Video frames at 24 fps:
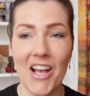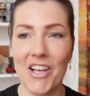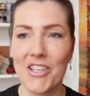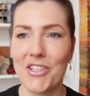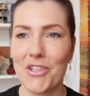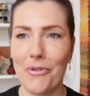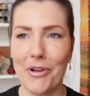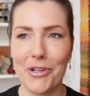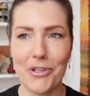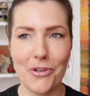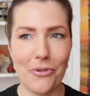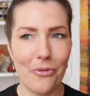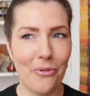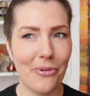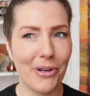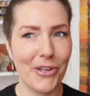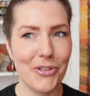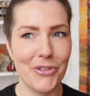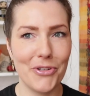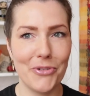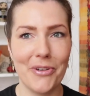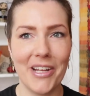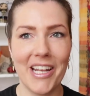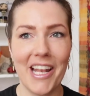So I don't want to
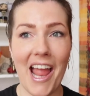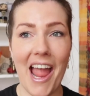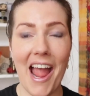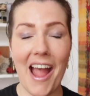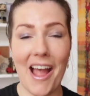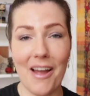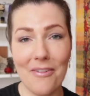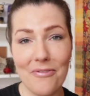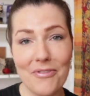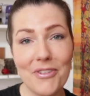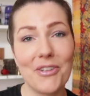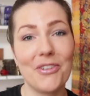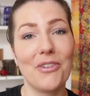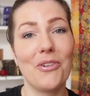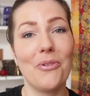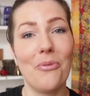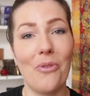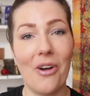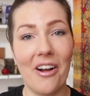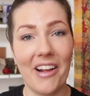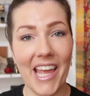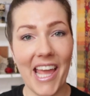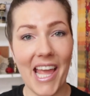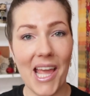do it after the
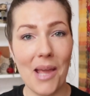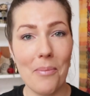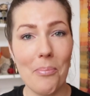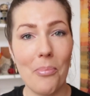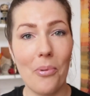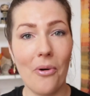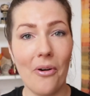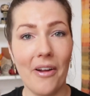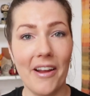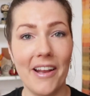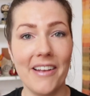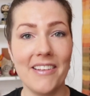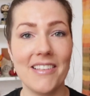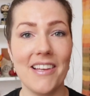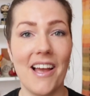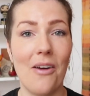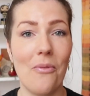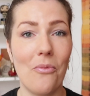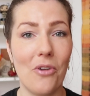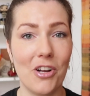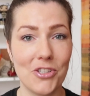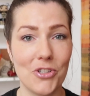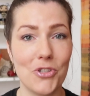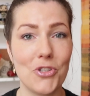1K point. I
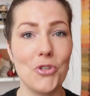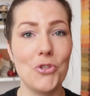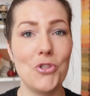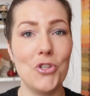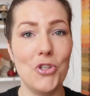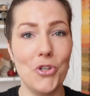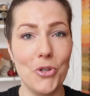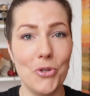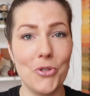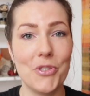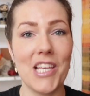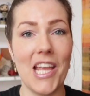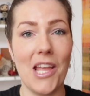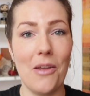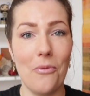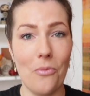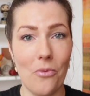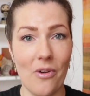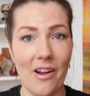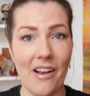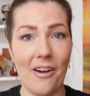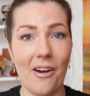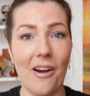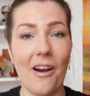want to choose a
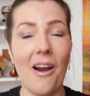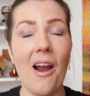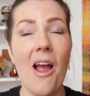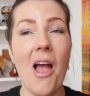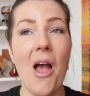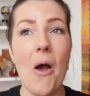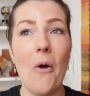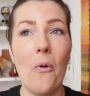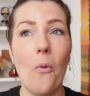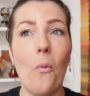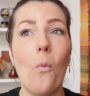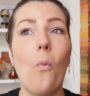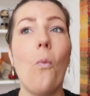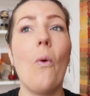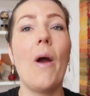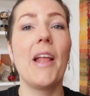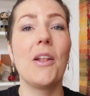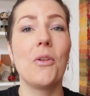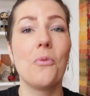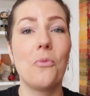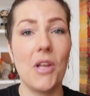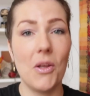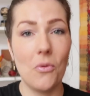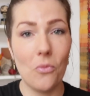winner
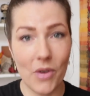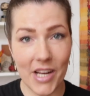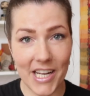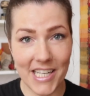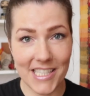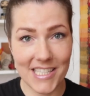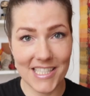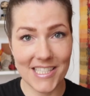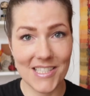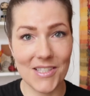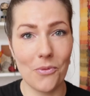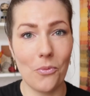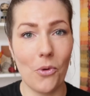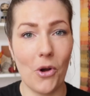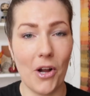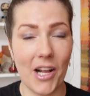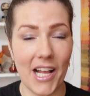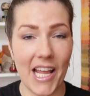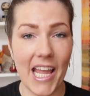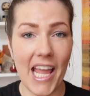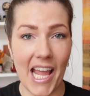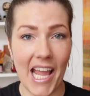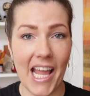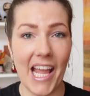when we reach the
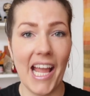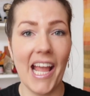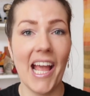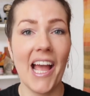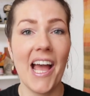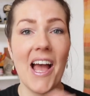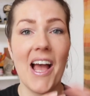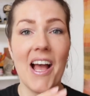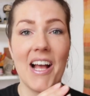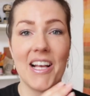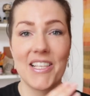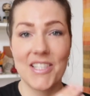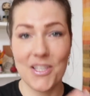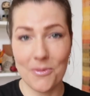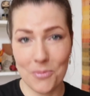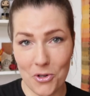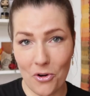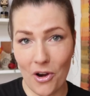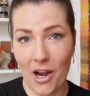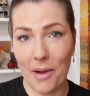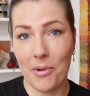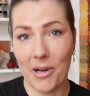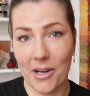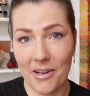1K
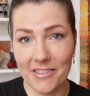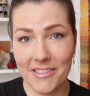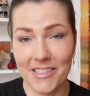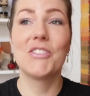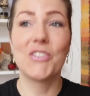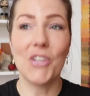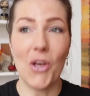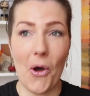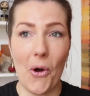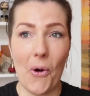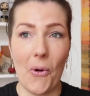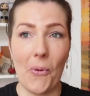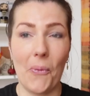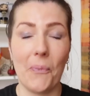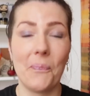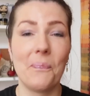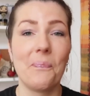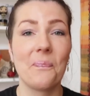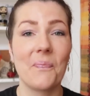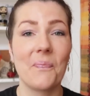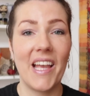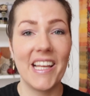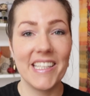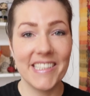subscriber. So
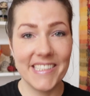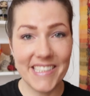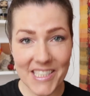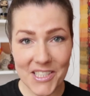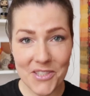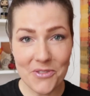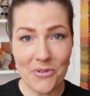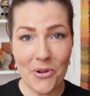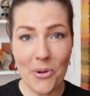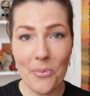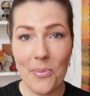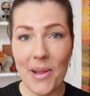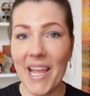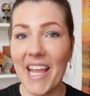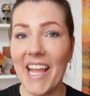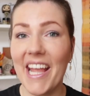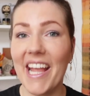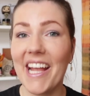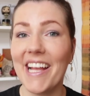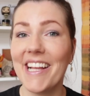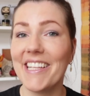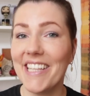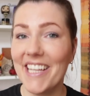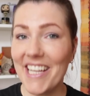this will
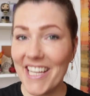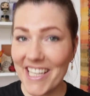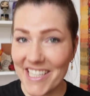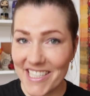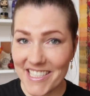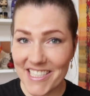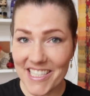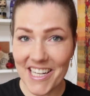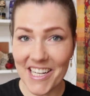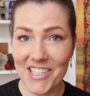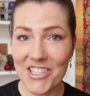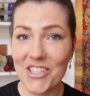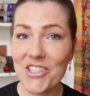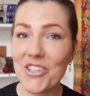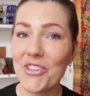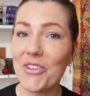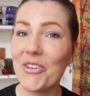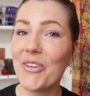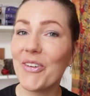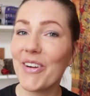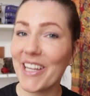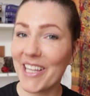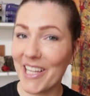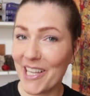be an
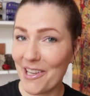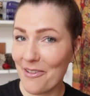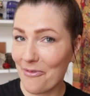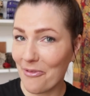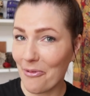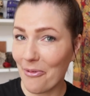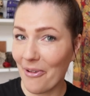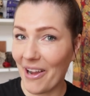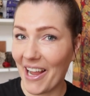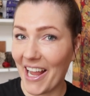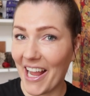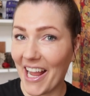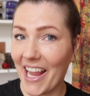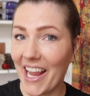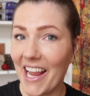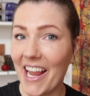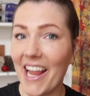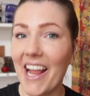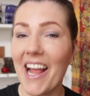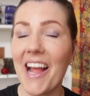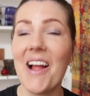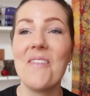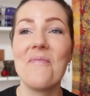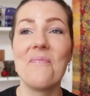international
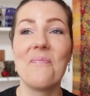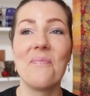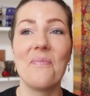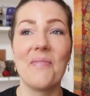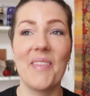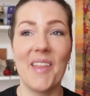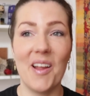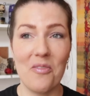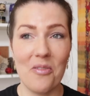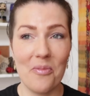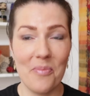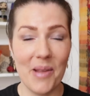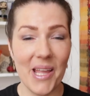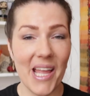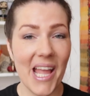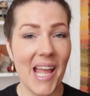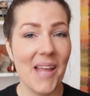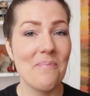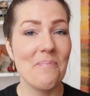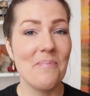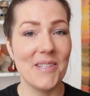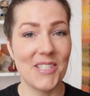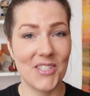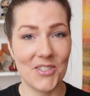giveaway. There will be a
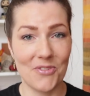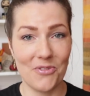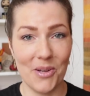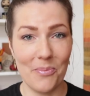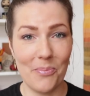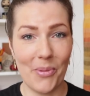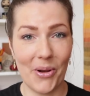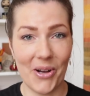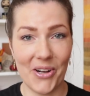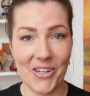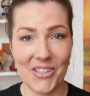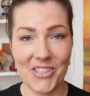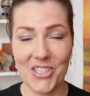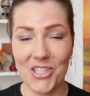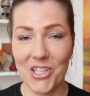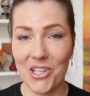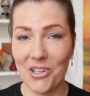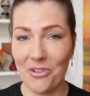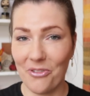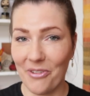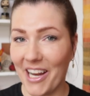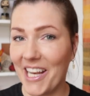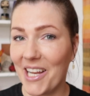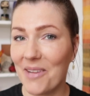mystery box
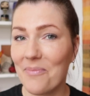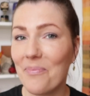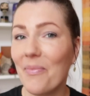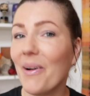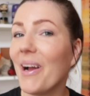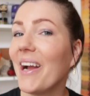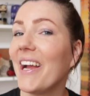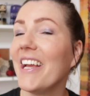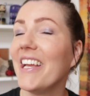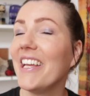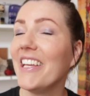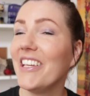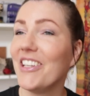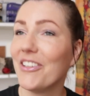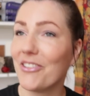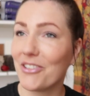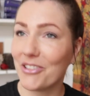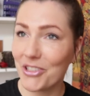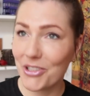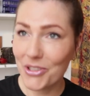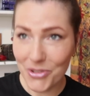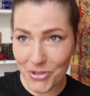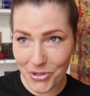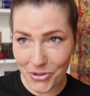curated by
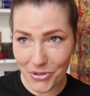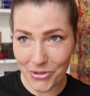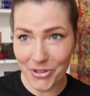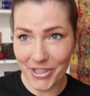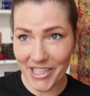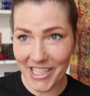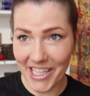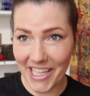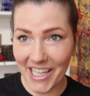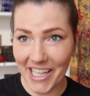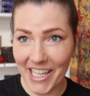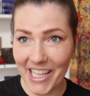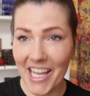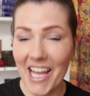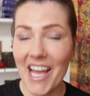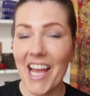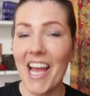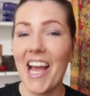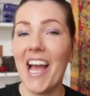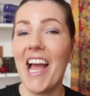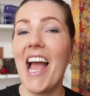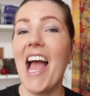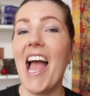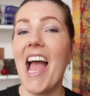yours truly,
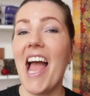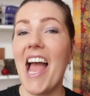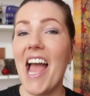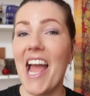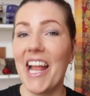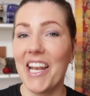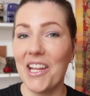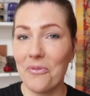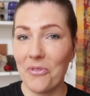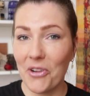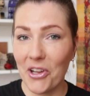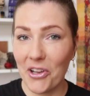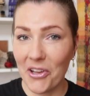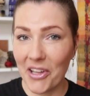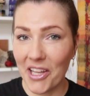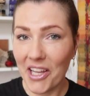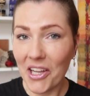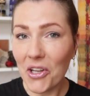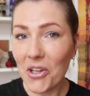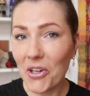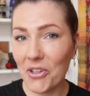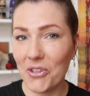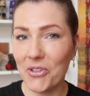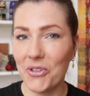and it will
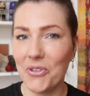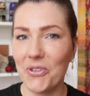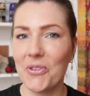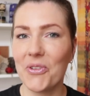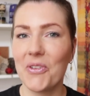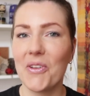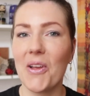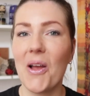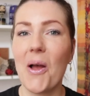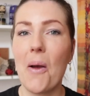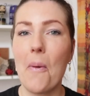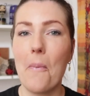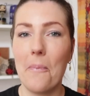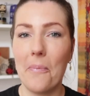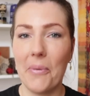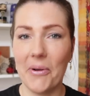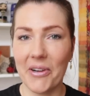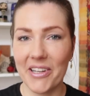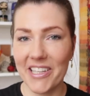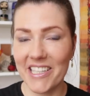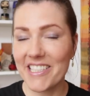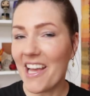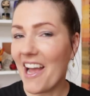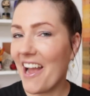include
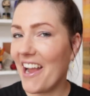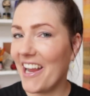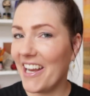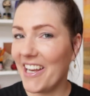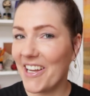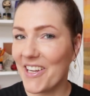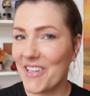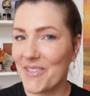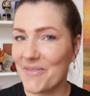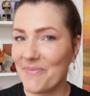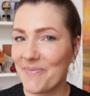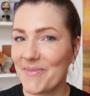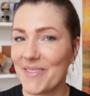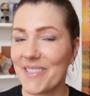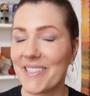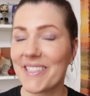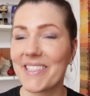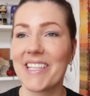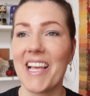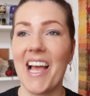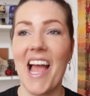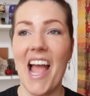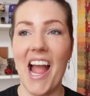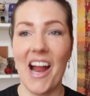bookish
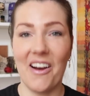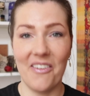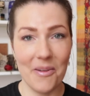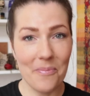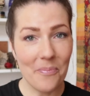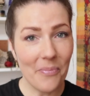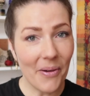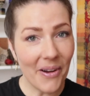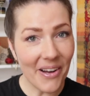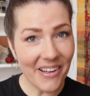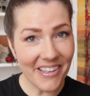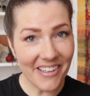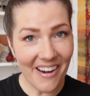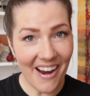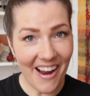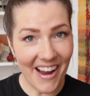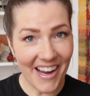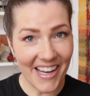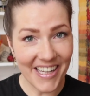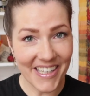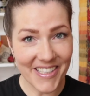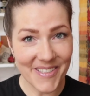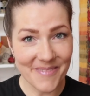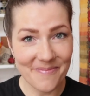items, Harry Potter
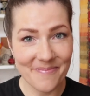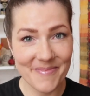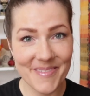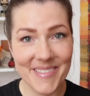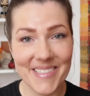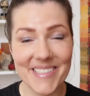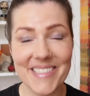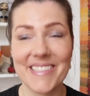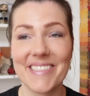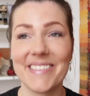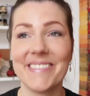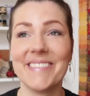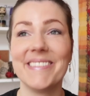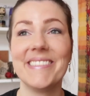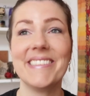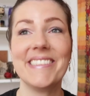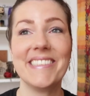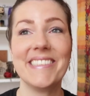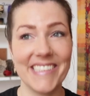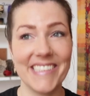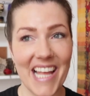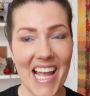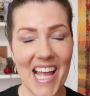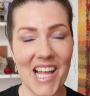items,
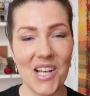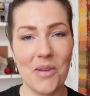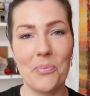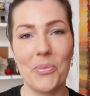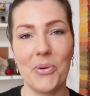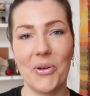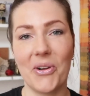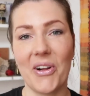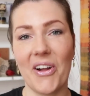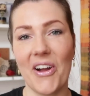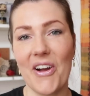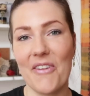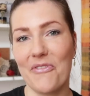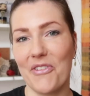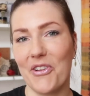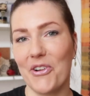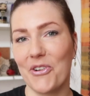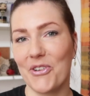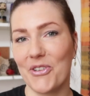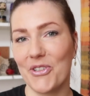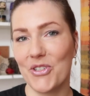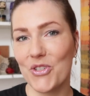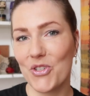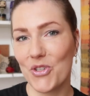and a book of
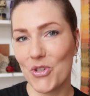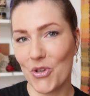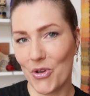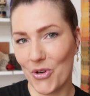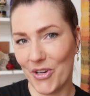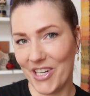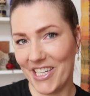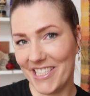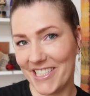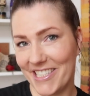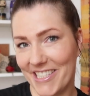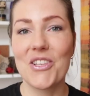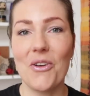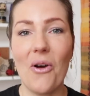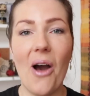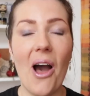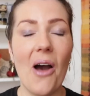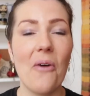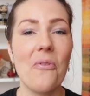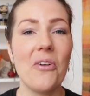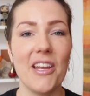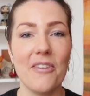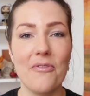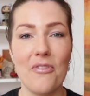your choice. So
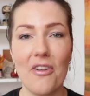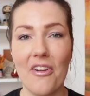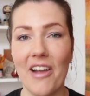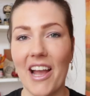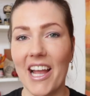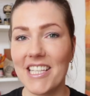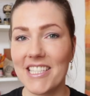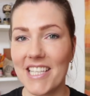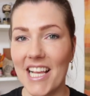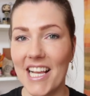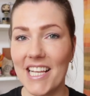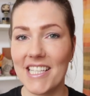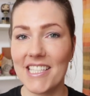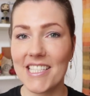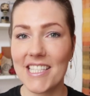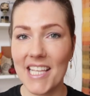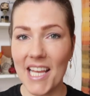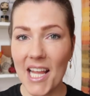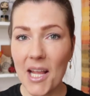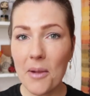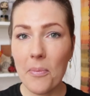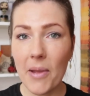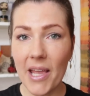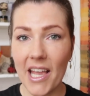I will give you guys a
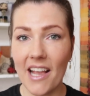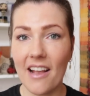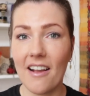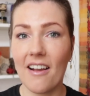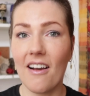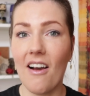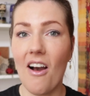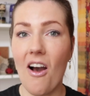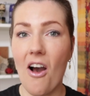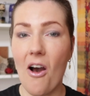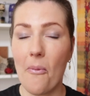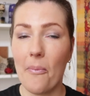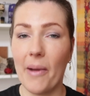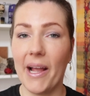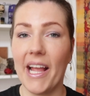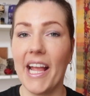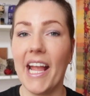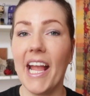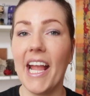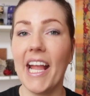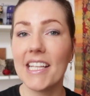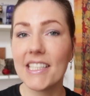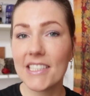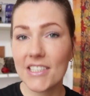sneak peek on
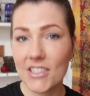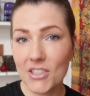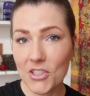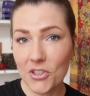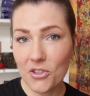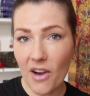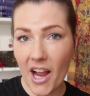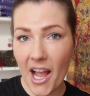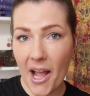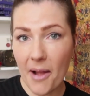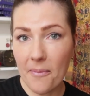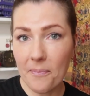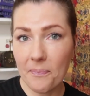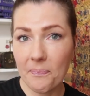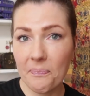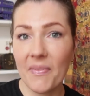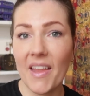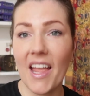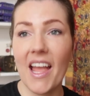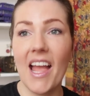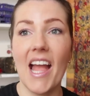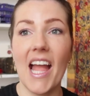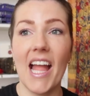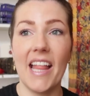my Instagram,
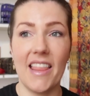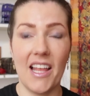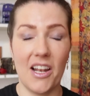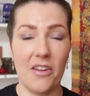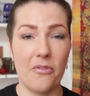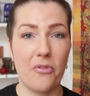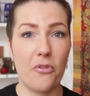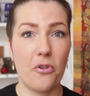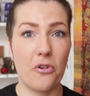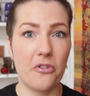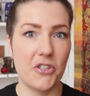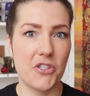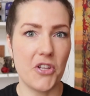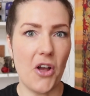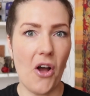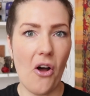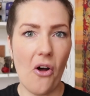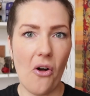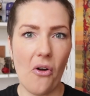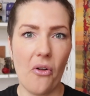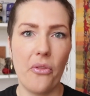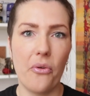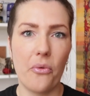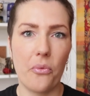and then of course
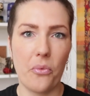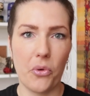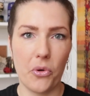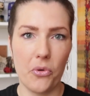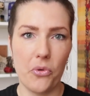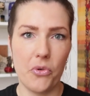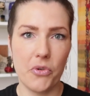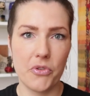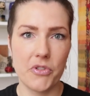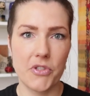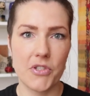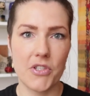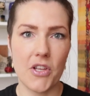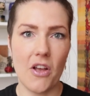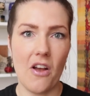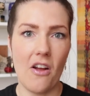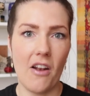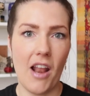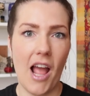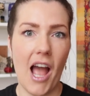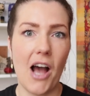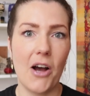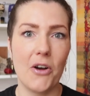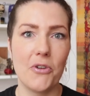all the rules
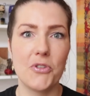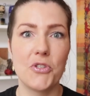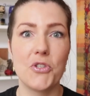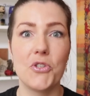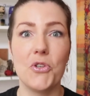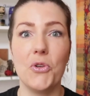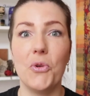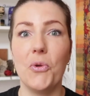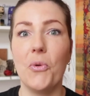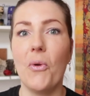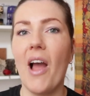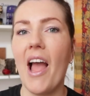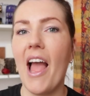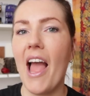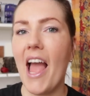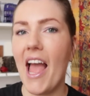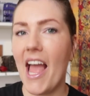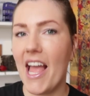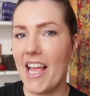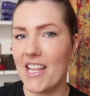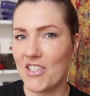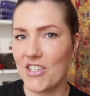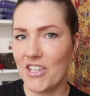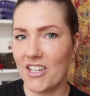on how to
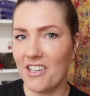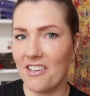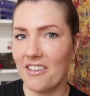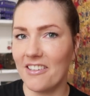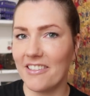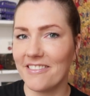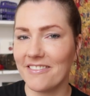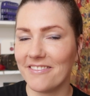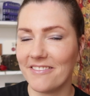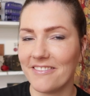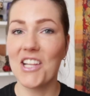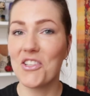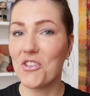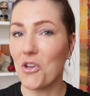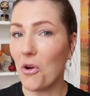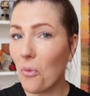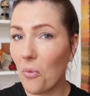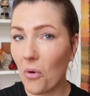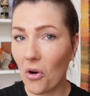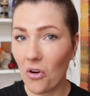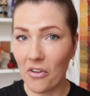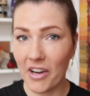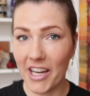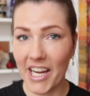enter. And don't
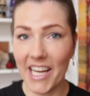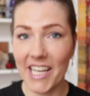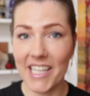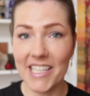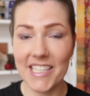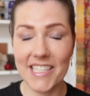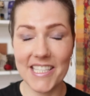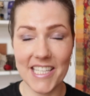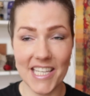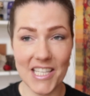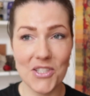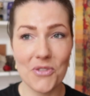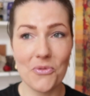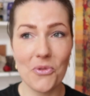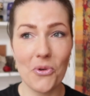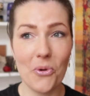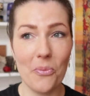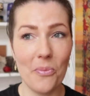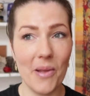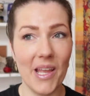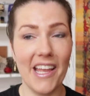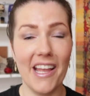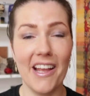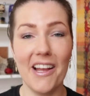worry, this will
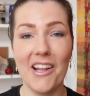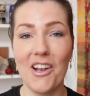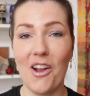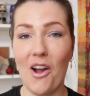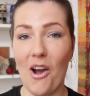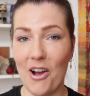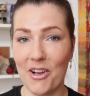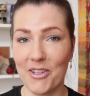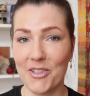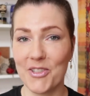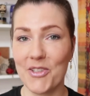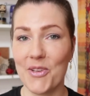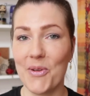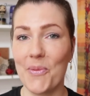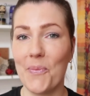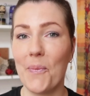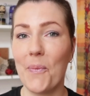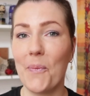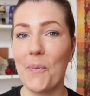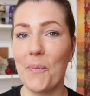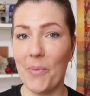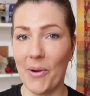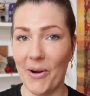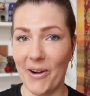be an
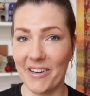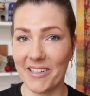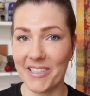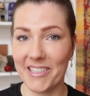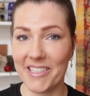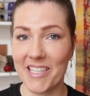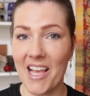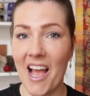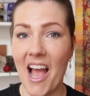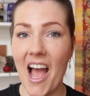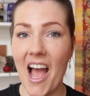awesome box.